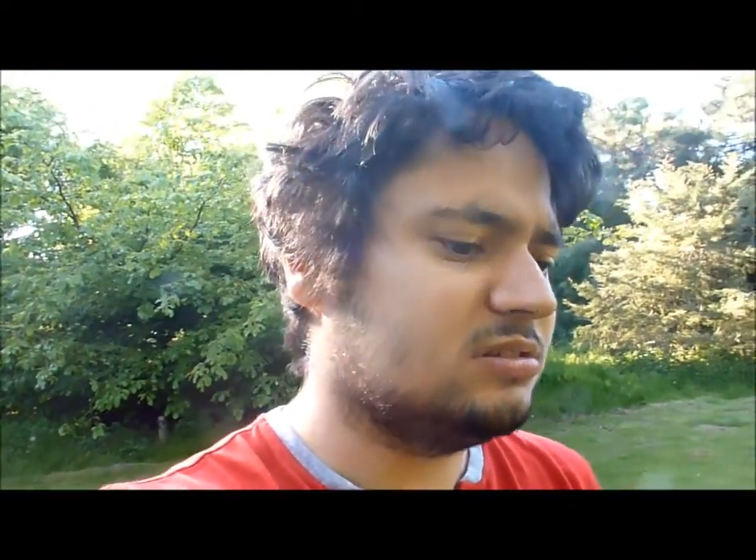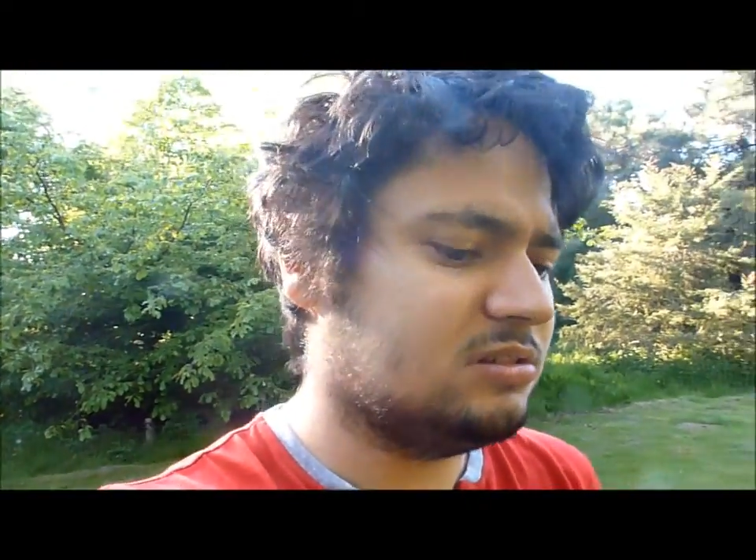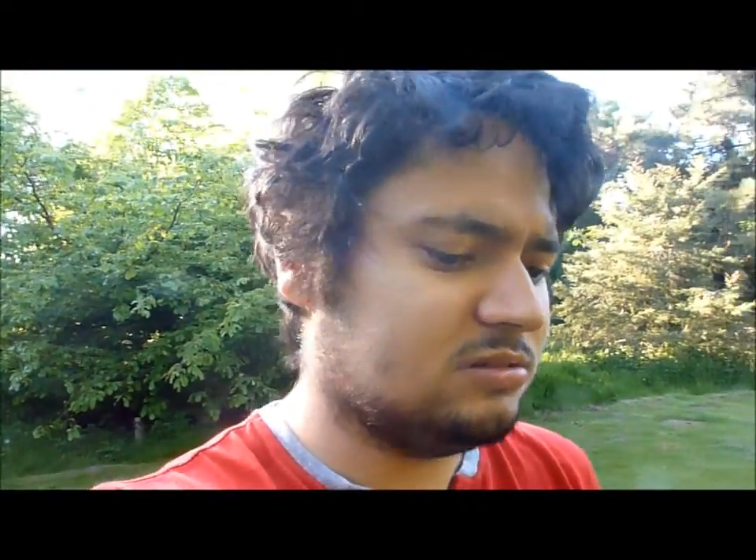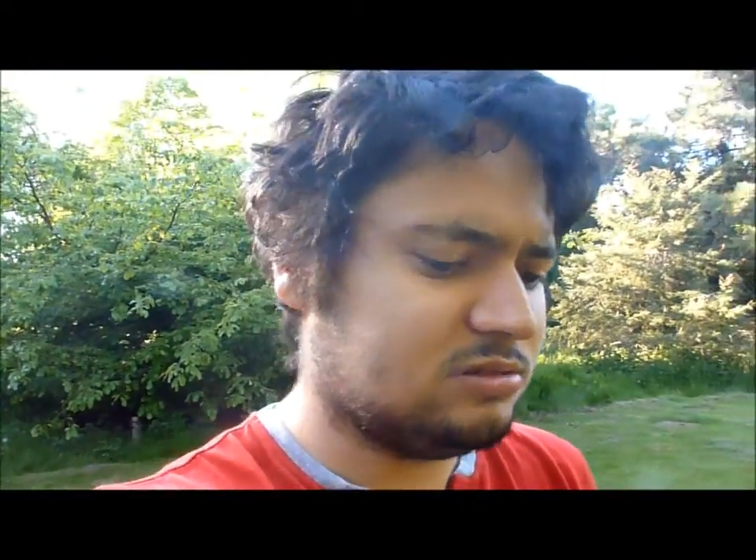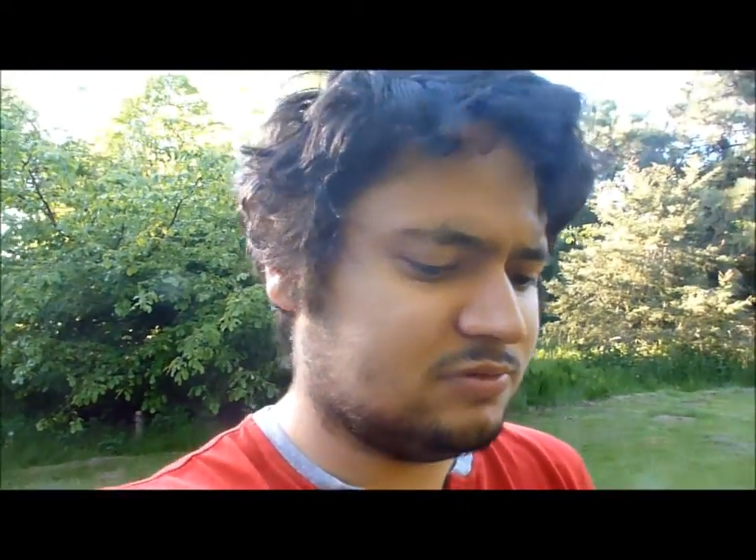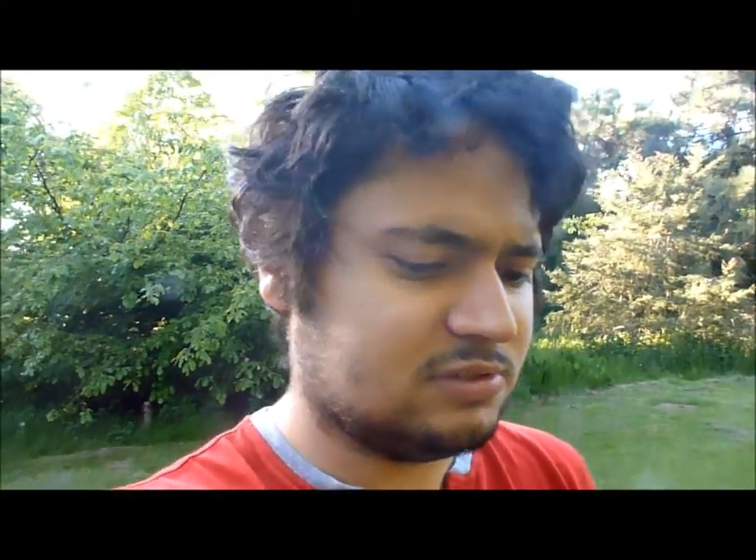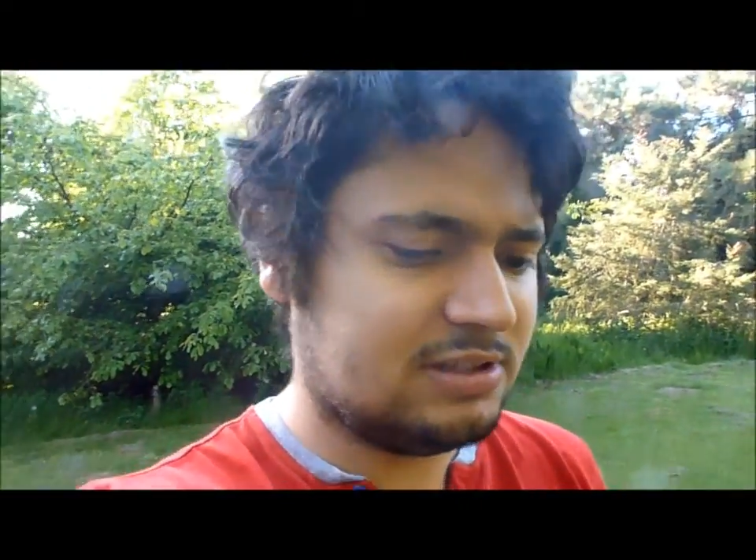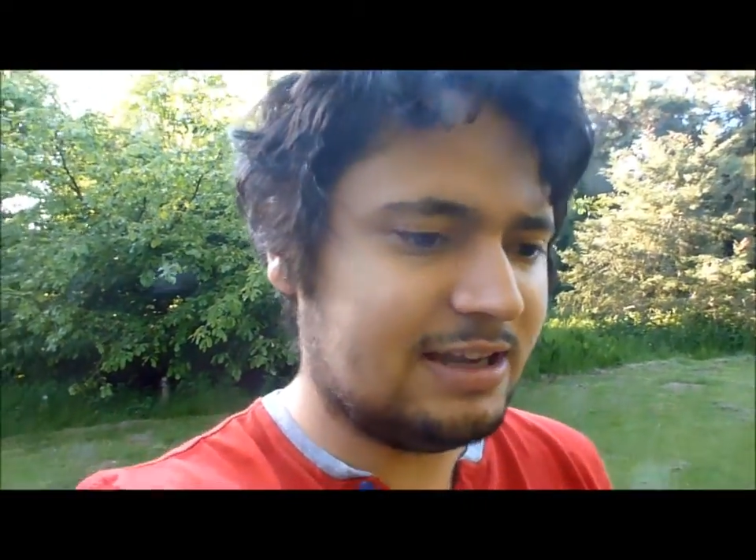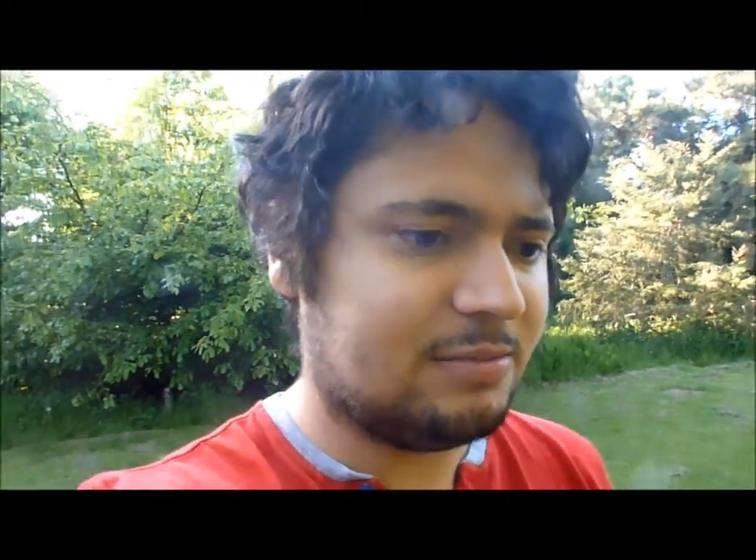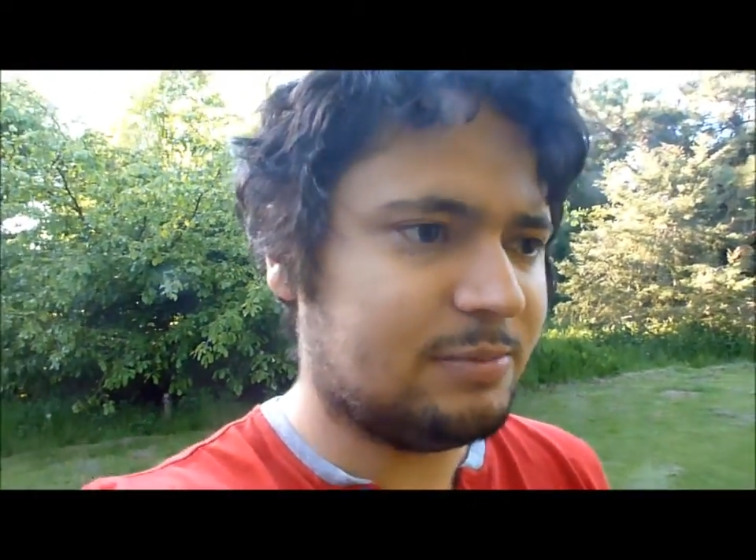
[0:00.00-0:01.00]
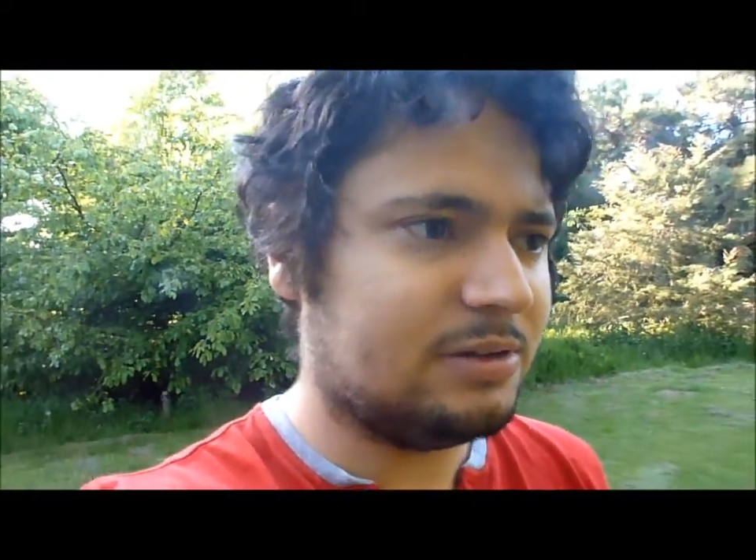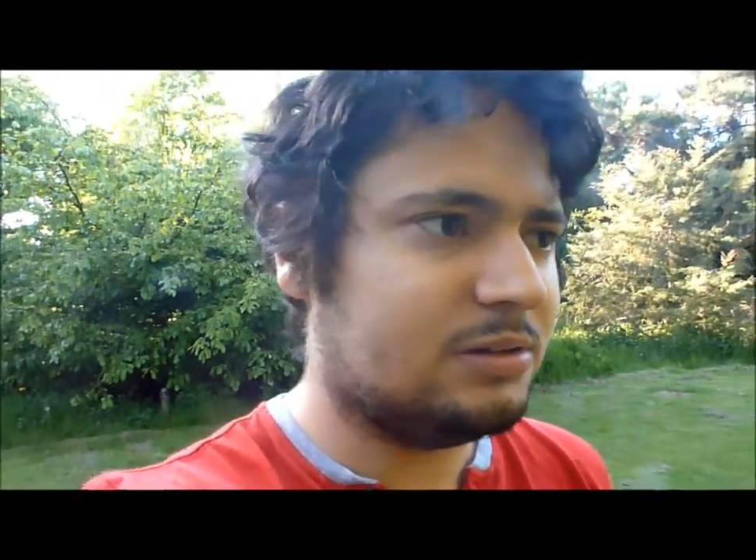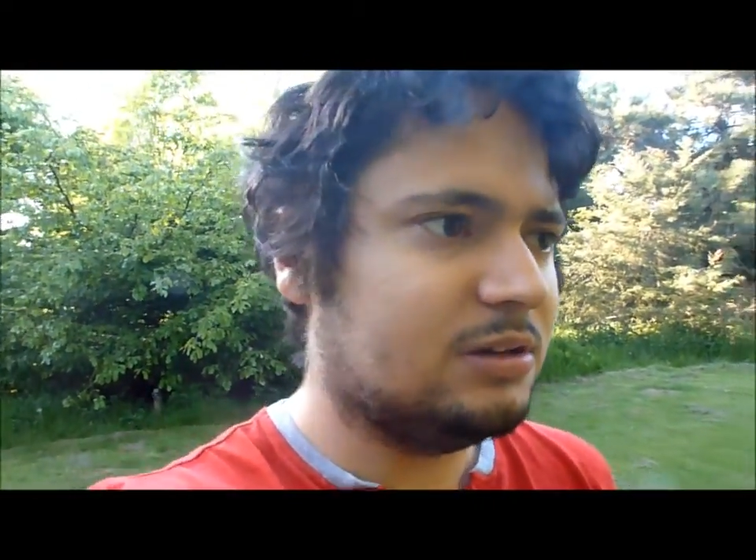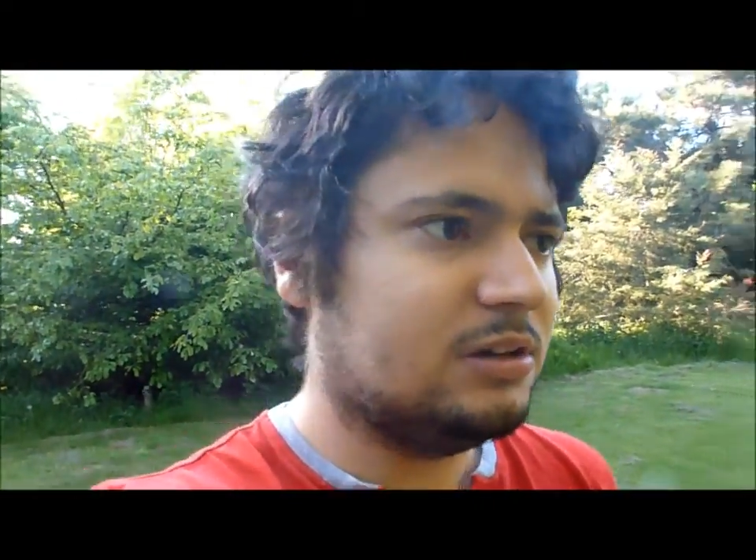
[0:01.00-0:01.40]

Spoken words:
you know, it's often said. I mean,